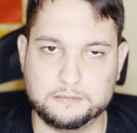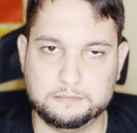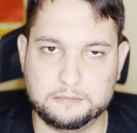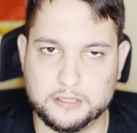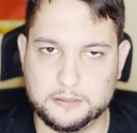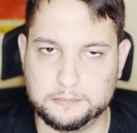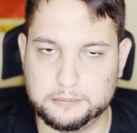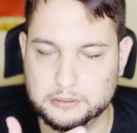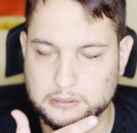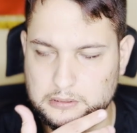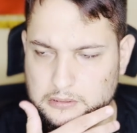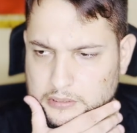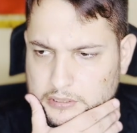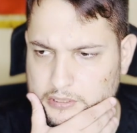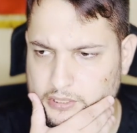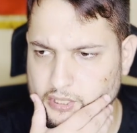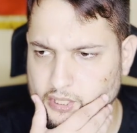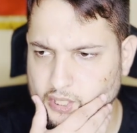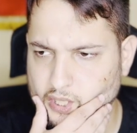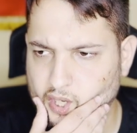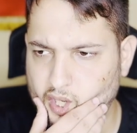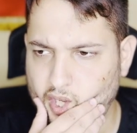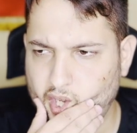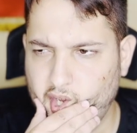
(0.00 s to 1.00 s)
people,
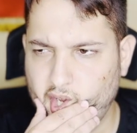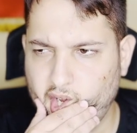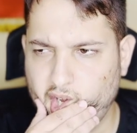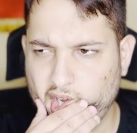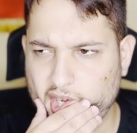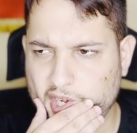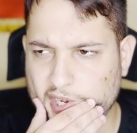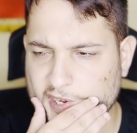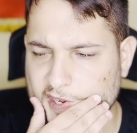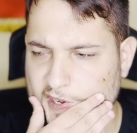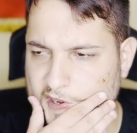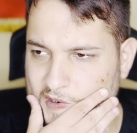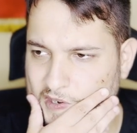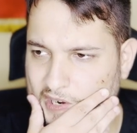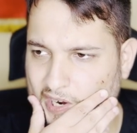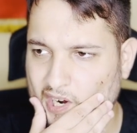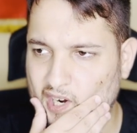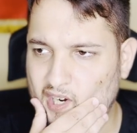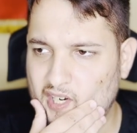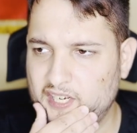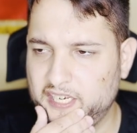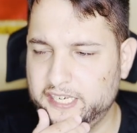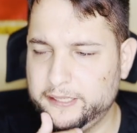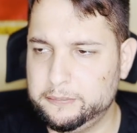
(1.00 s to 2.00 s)

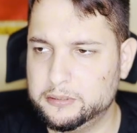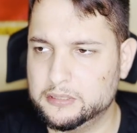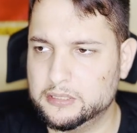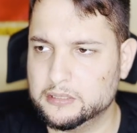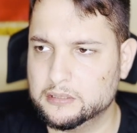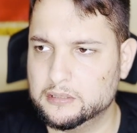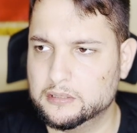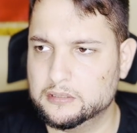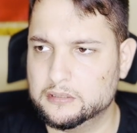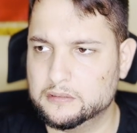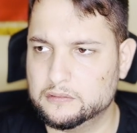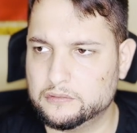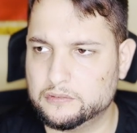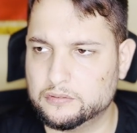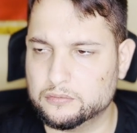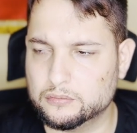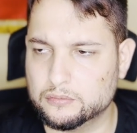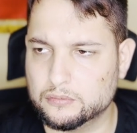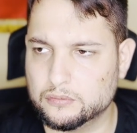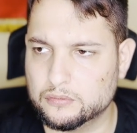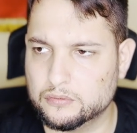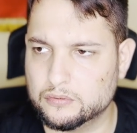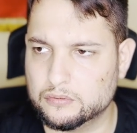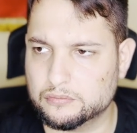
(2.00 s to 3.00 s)
are able
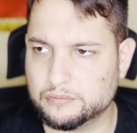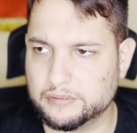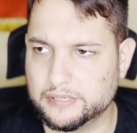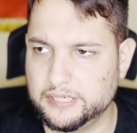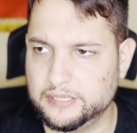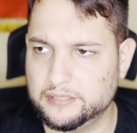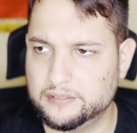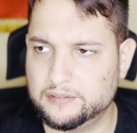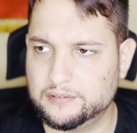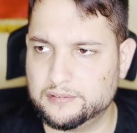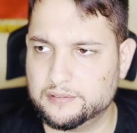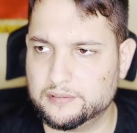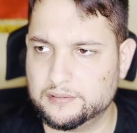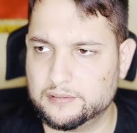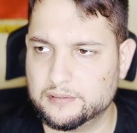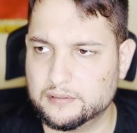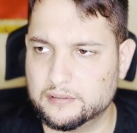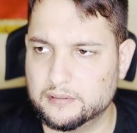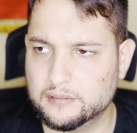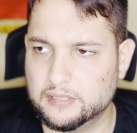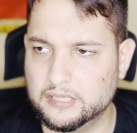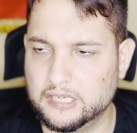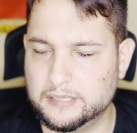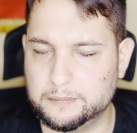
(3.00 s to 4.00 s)
to read
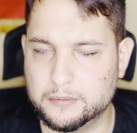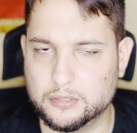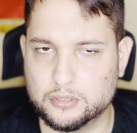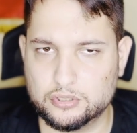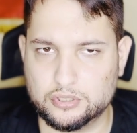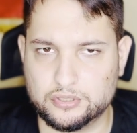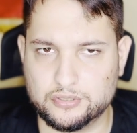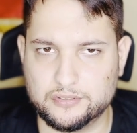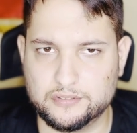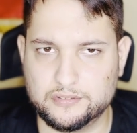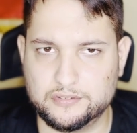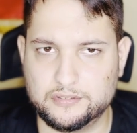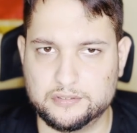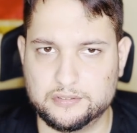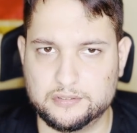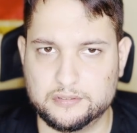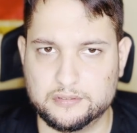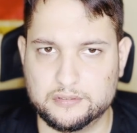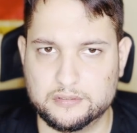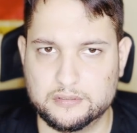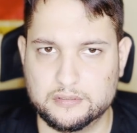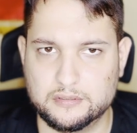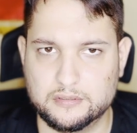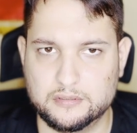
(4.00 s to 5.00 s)
emotions
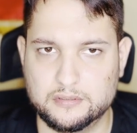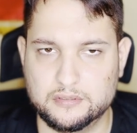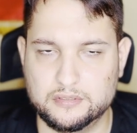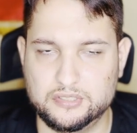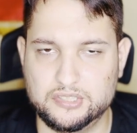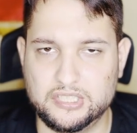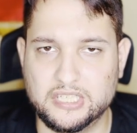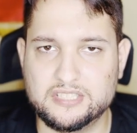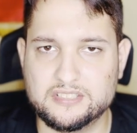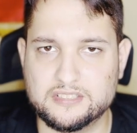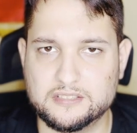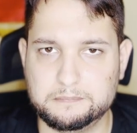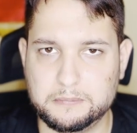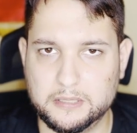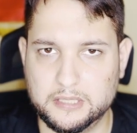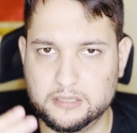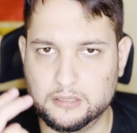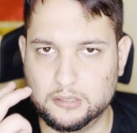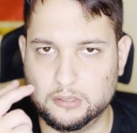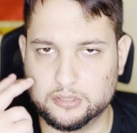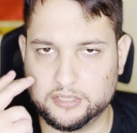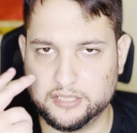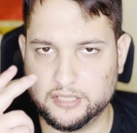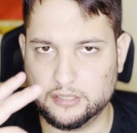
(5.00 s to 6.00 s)
just by
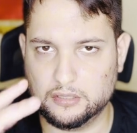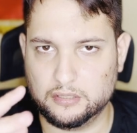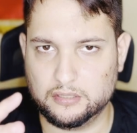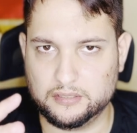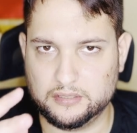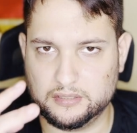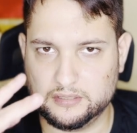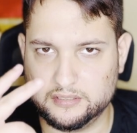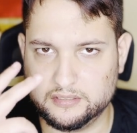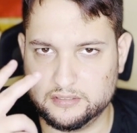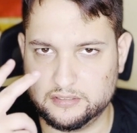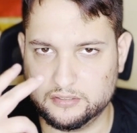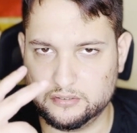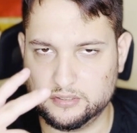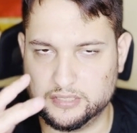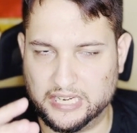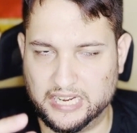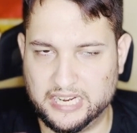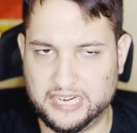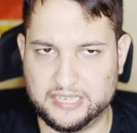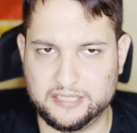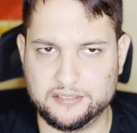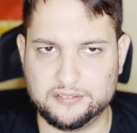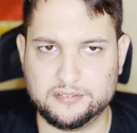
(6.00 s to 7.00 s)
looking on, into the
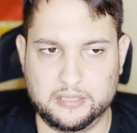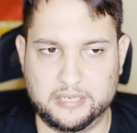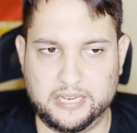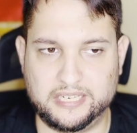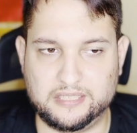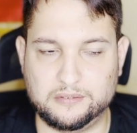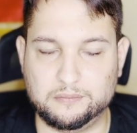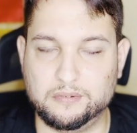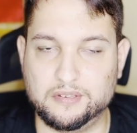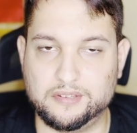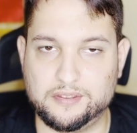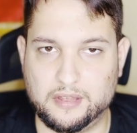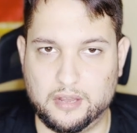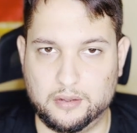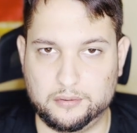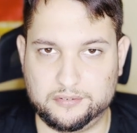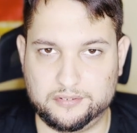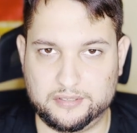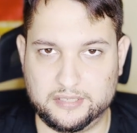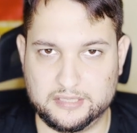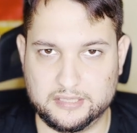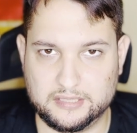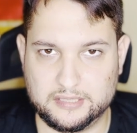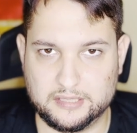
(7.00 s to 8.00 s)
eyes and without
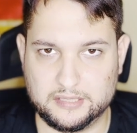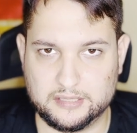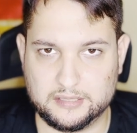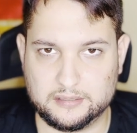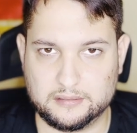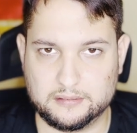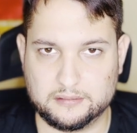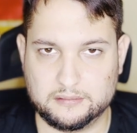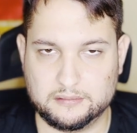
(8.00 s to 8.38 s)
thinking.